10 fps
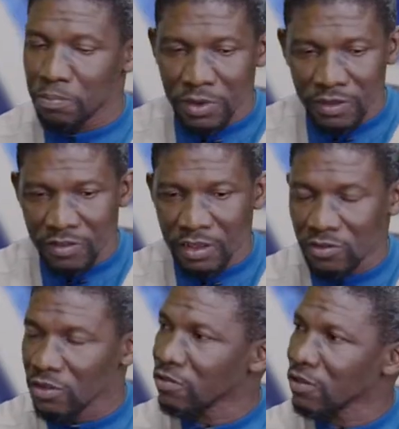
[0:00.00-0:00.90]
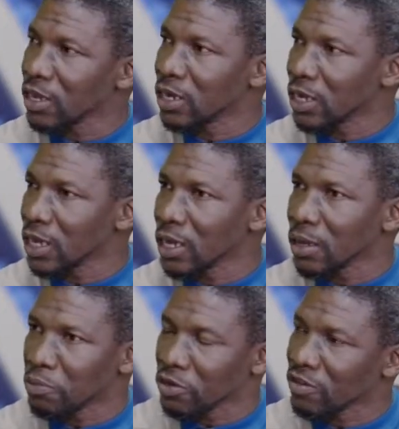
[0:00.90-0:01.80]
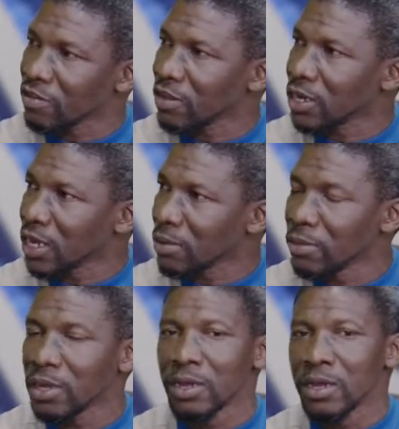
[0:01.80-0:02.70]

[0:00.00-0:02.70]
this census data processing team,